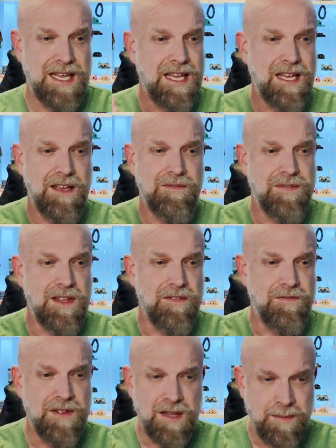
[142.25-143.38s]
if the
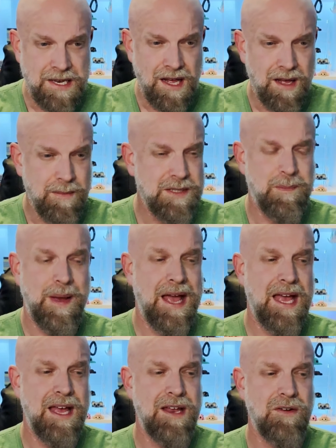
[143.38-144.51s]
filament hub is
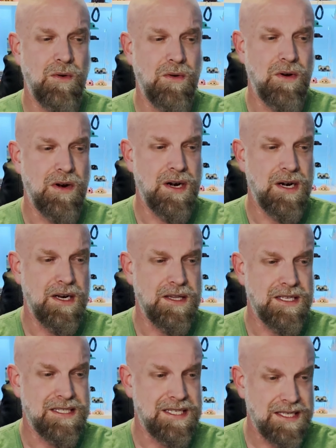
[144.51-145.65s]
bad or
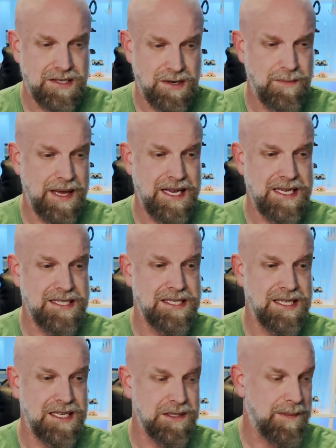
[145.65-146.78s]
the sensor base
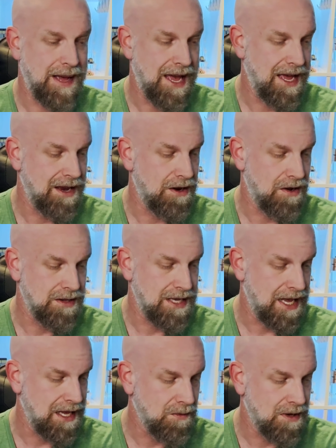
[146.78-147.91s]
is bad on the
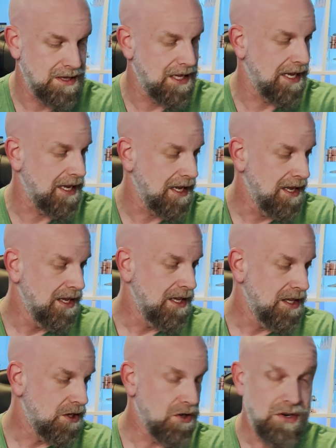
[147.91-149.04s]
A1, like,
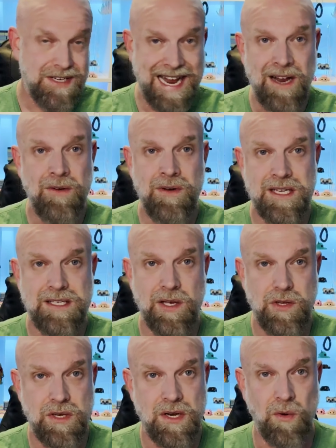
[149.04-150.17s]
you're down until
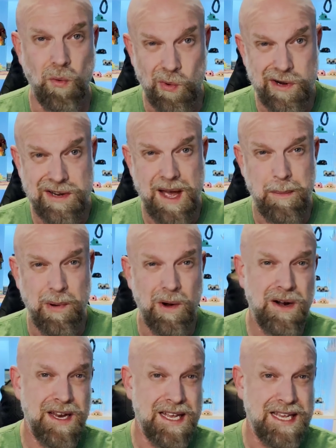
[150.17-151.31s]
you can order that
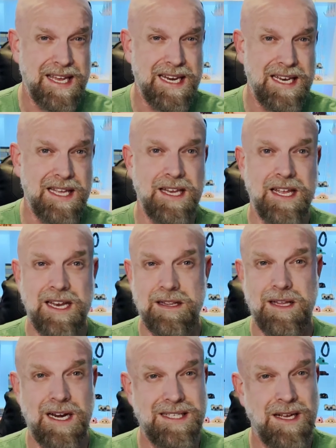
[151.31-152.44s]
part and get it in. And a
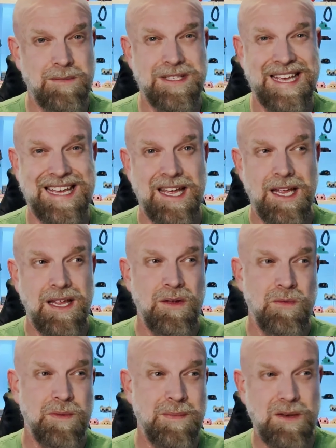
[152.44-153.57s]
lot of times, like,
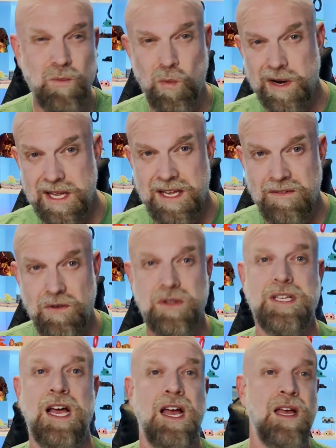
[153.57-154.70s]
with me working full
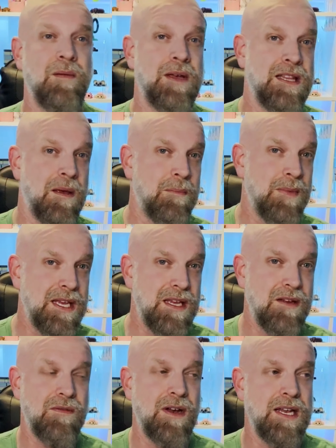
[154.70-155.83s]
time and then me
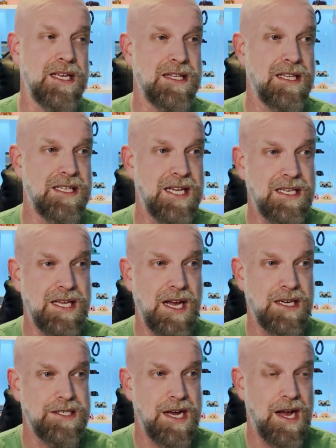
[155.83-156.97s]
running the
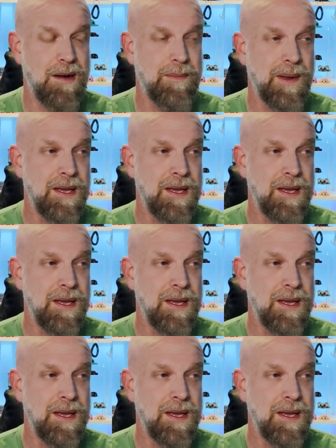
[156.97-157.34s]
TikTok shop